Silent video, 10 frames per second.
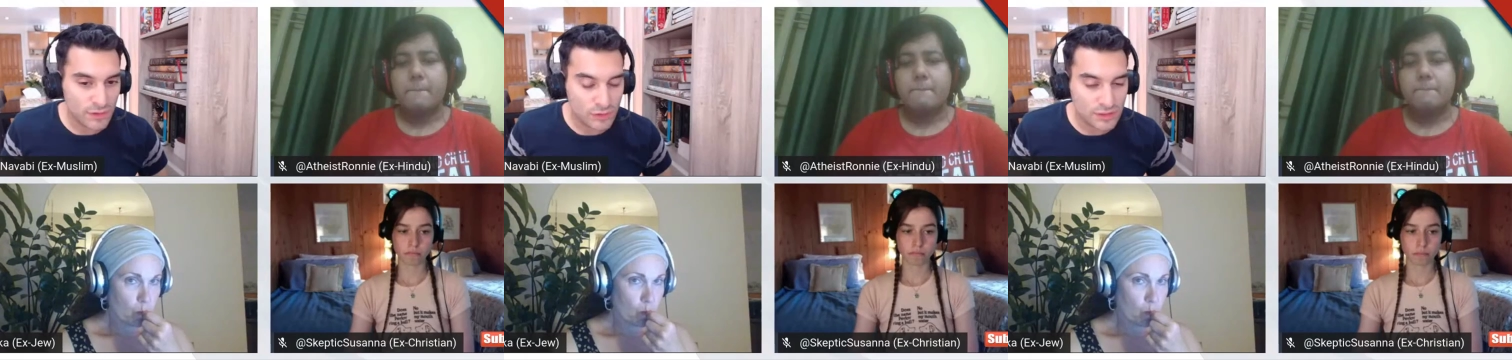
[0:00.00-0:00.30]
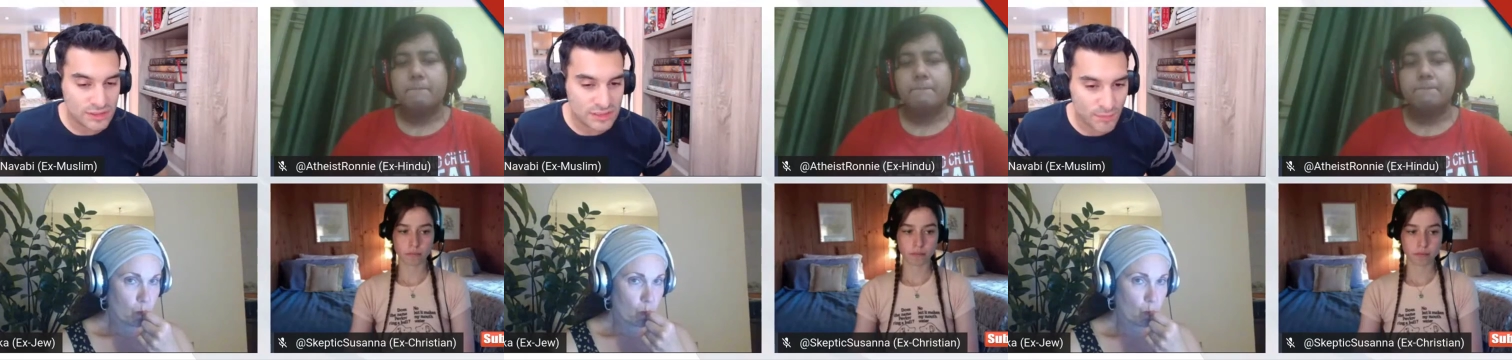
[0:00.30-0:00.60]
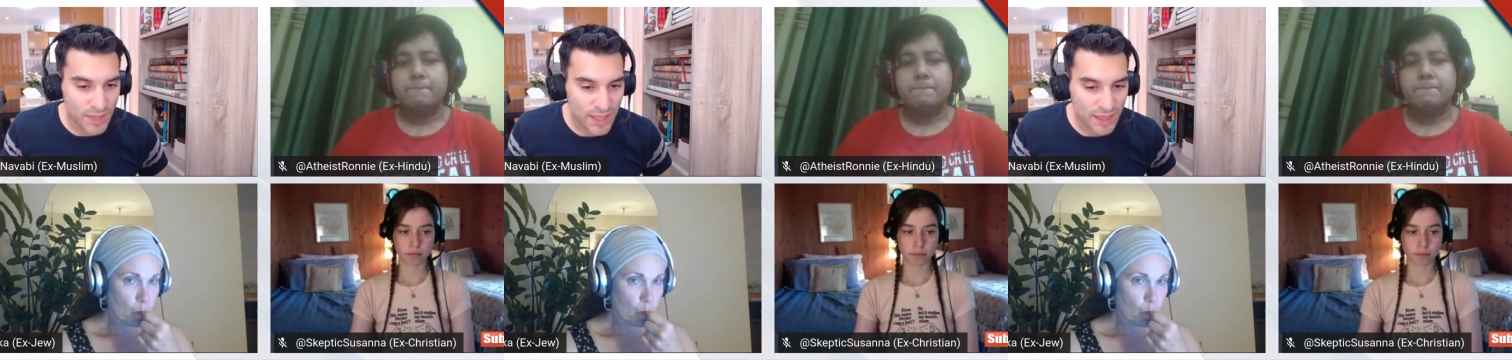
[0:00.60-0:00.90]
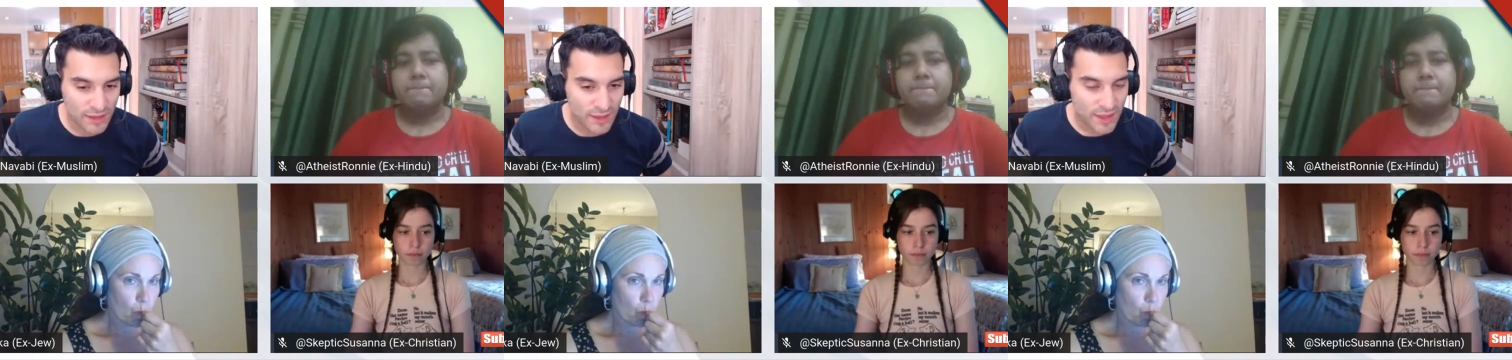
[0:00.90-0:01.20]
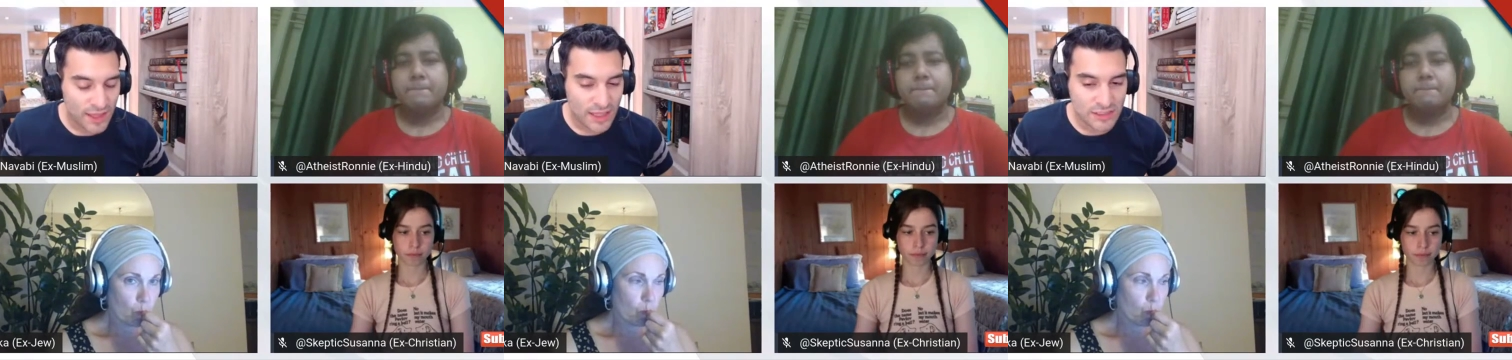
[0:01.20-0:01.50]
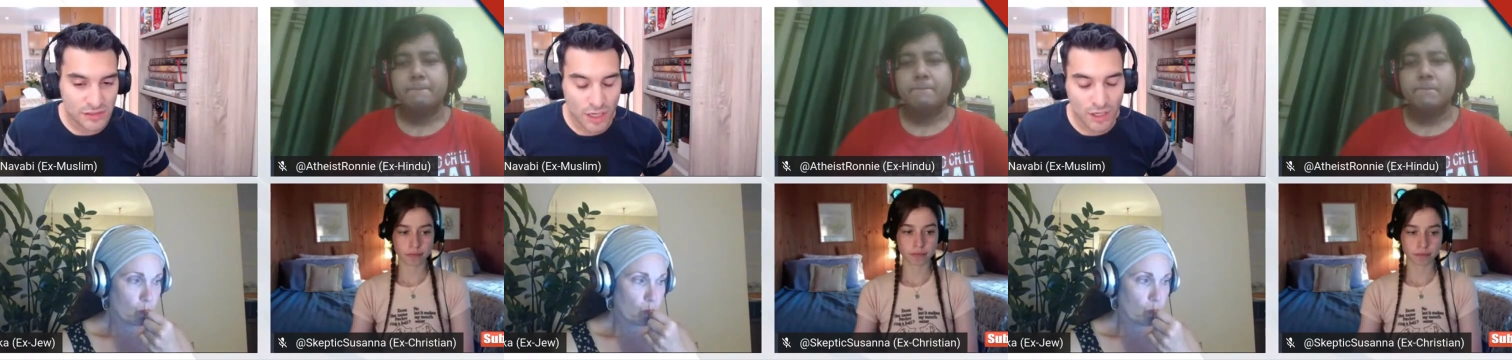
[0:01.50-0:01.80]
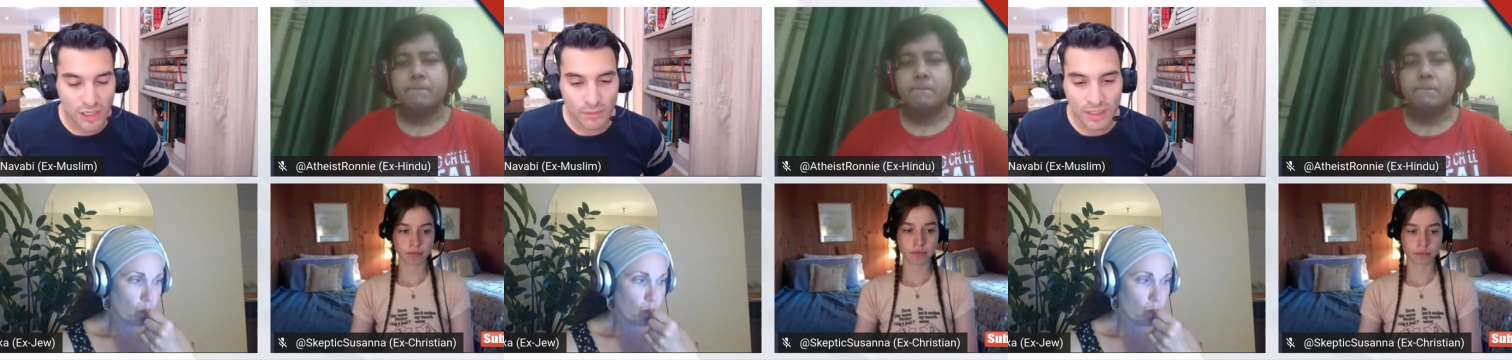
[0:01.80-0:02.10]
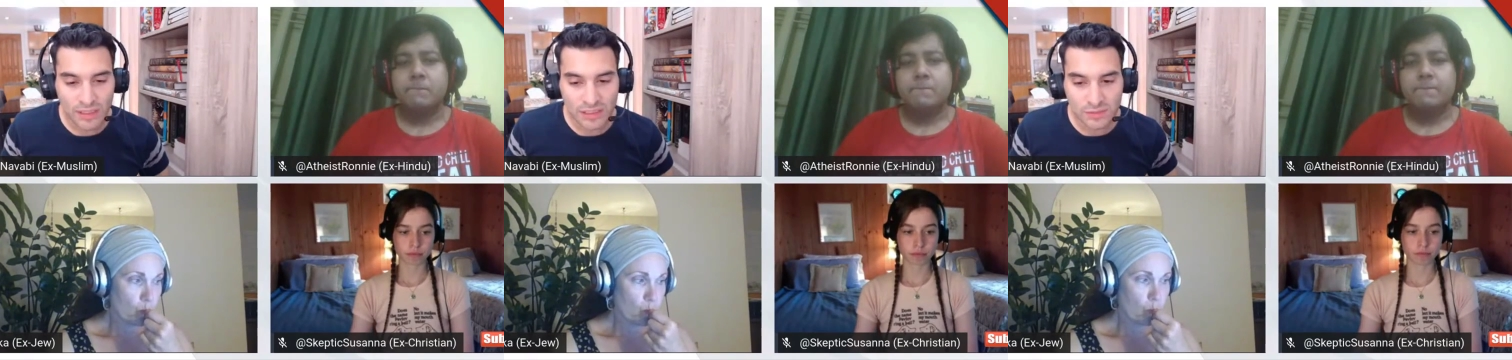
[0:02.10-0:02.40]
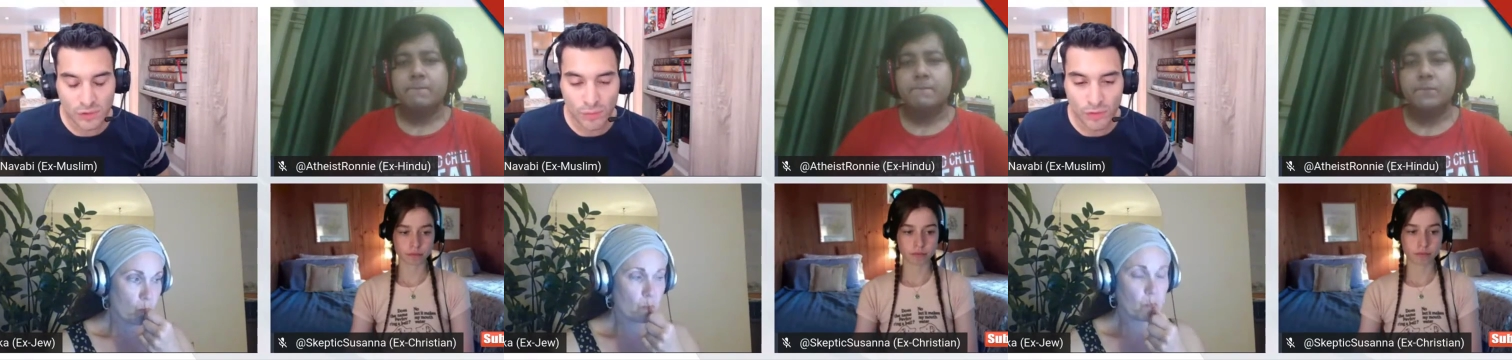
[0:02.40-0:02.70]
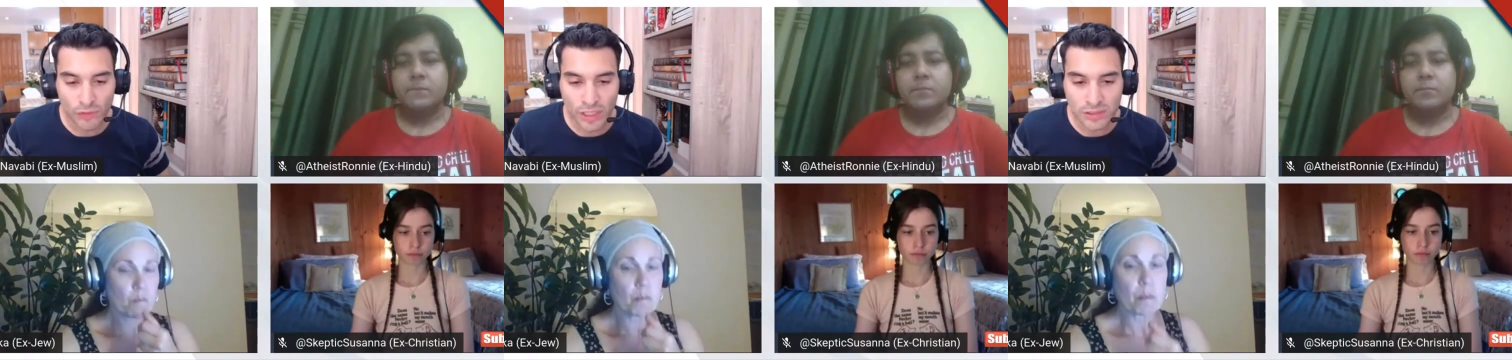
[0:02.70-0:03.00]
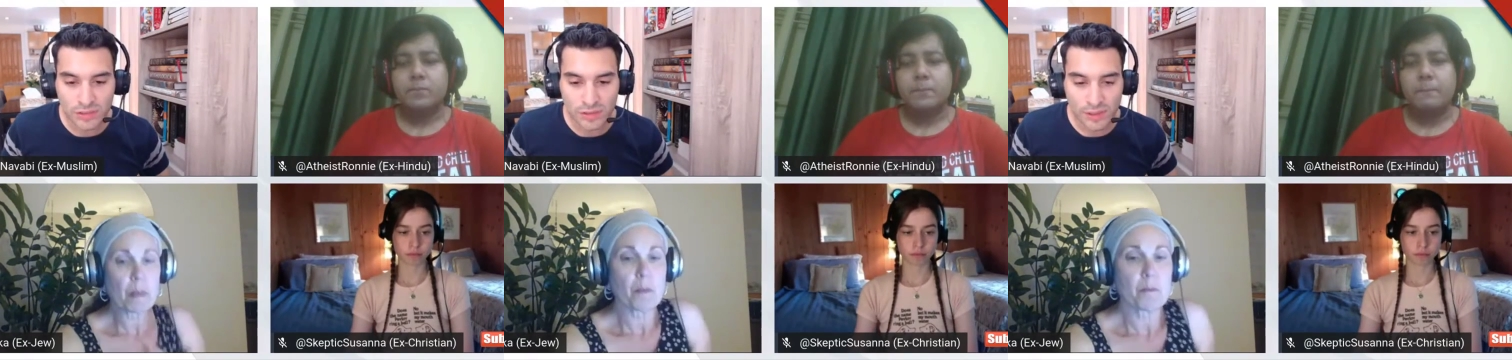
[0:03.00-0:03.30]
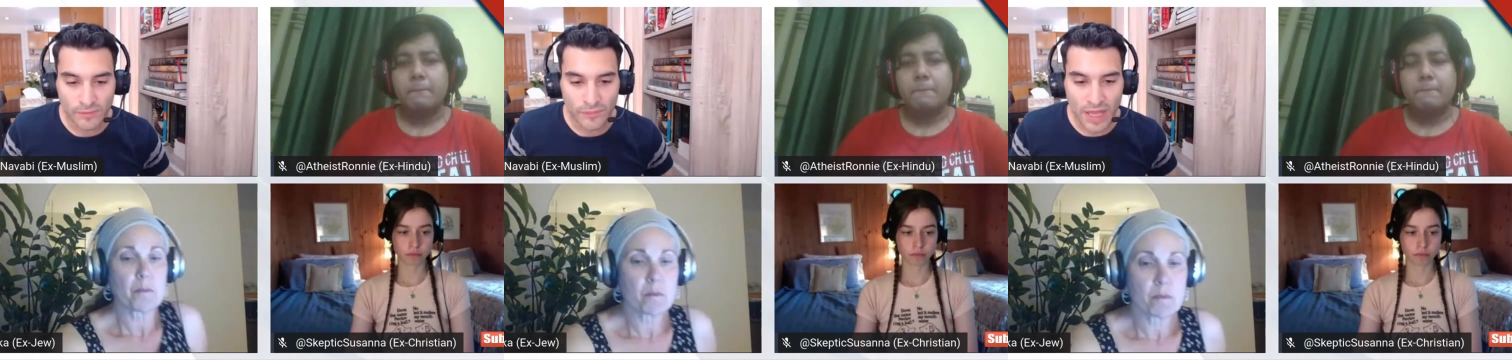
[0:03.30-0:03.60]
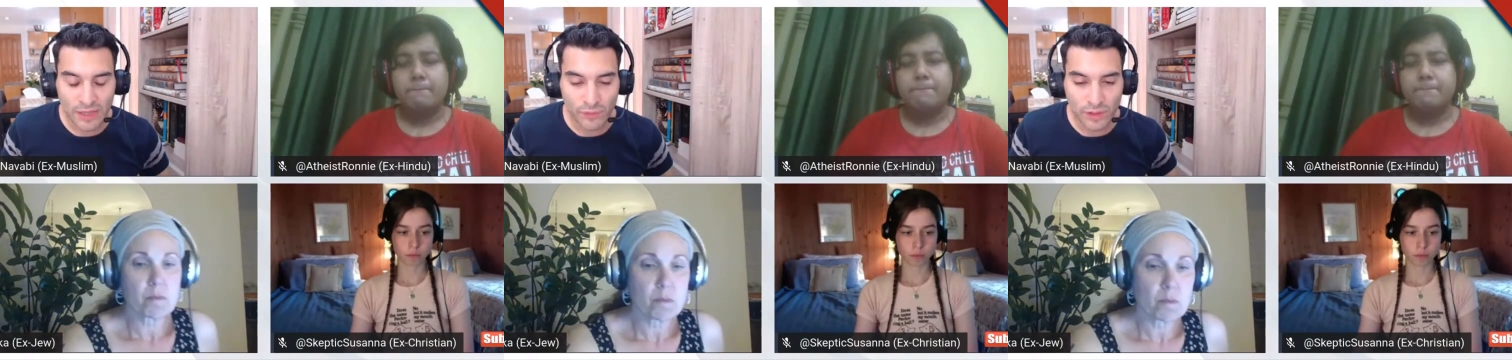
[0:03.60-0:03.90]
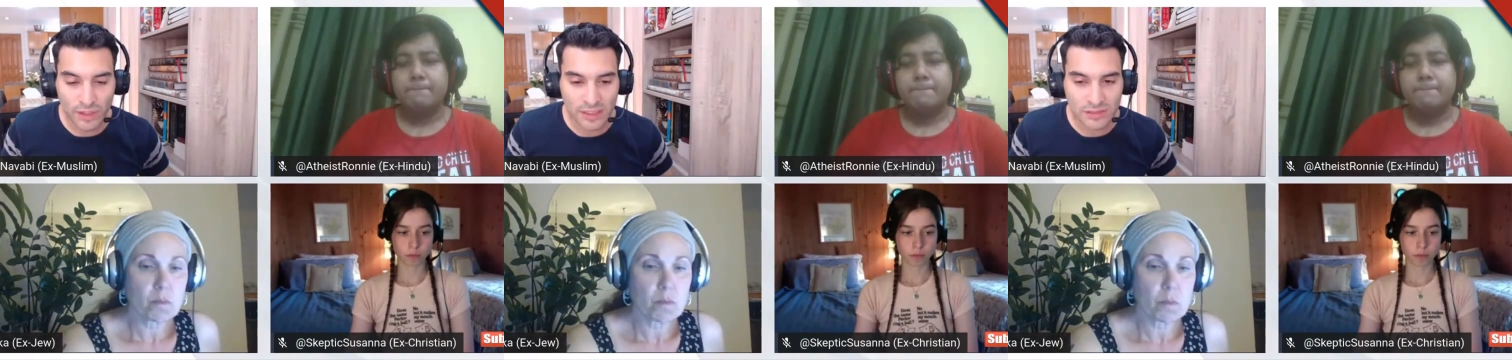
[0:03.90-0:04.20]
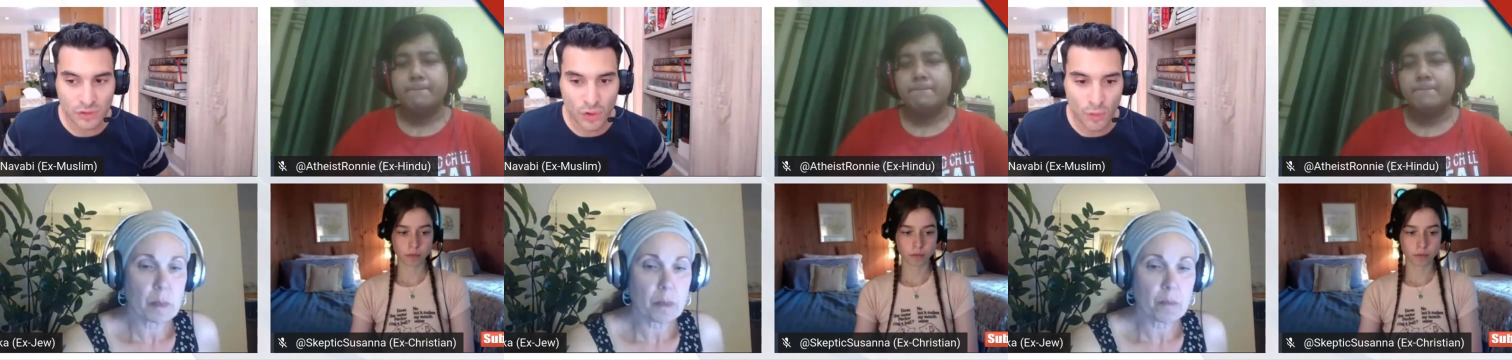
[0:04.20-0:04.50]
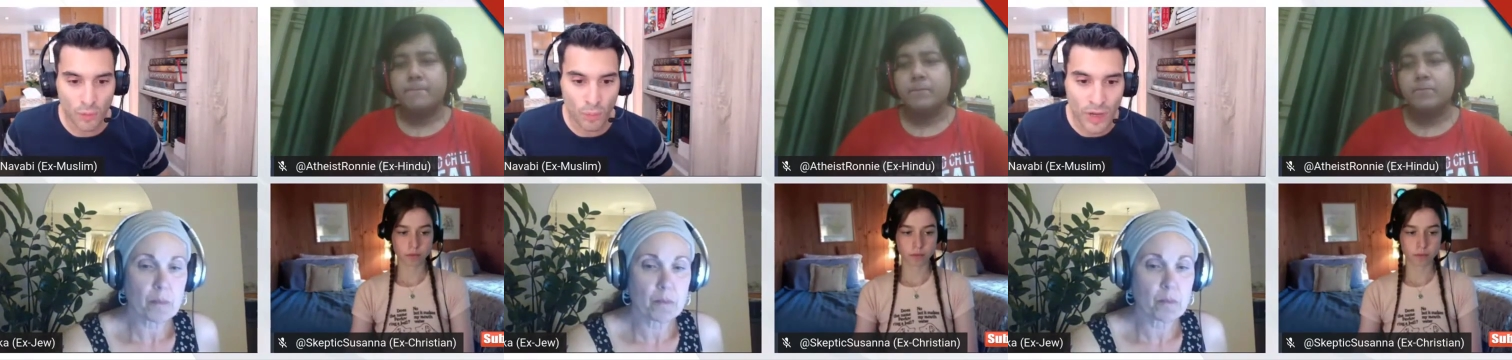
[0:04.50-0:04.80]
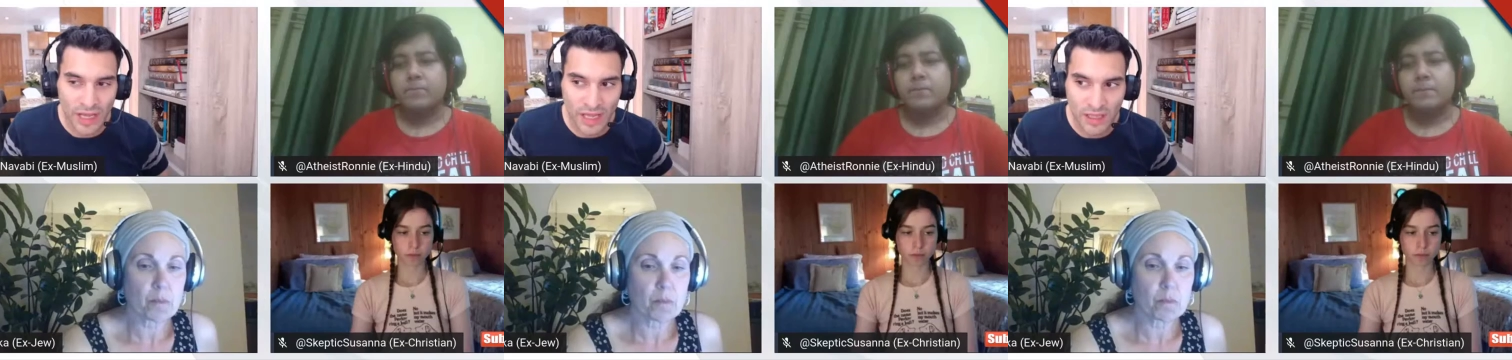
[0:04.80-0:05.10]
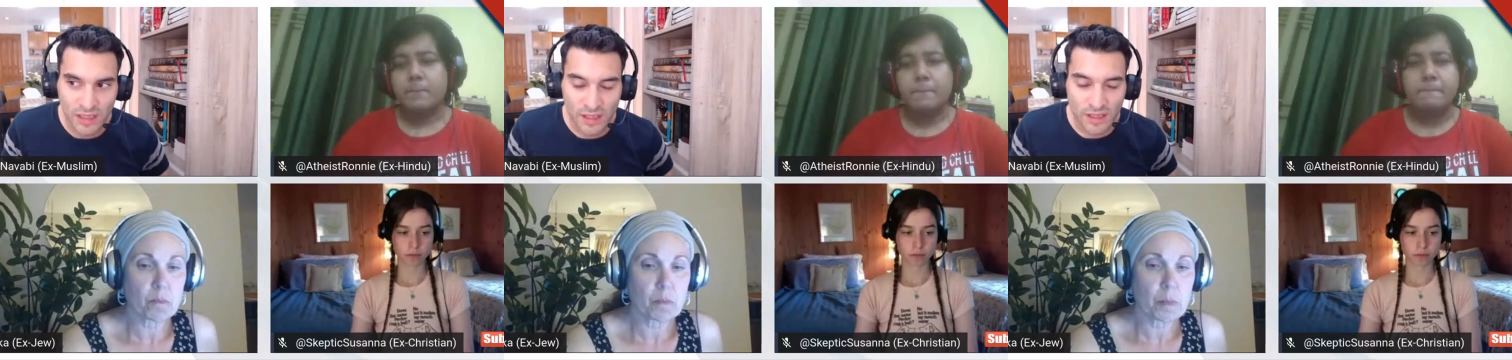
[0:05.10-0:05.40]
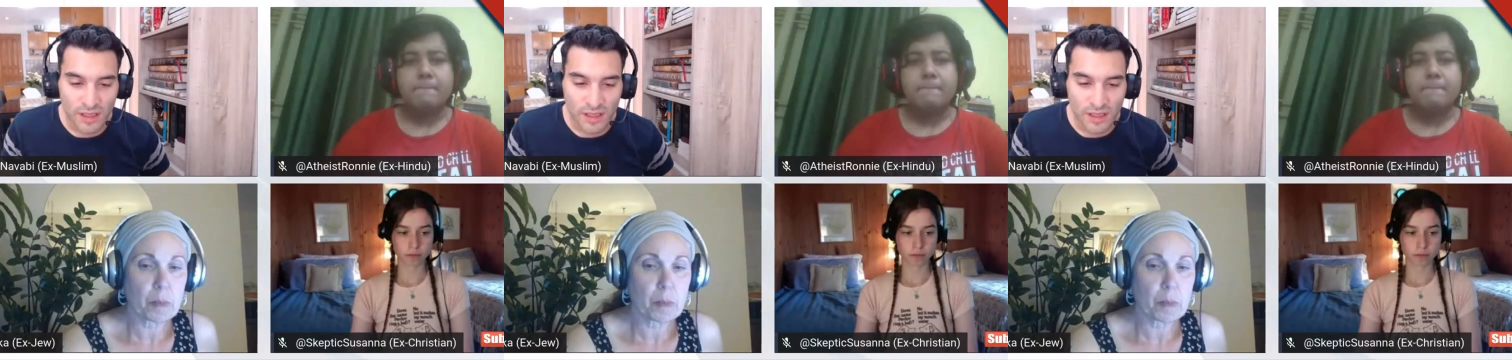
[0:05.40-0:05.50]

Speaker 1: in to this demand, it's not going to make these human rights advocates go away.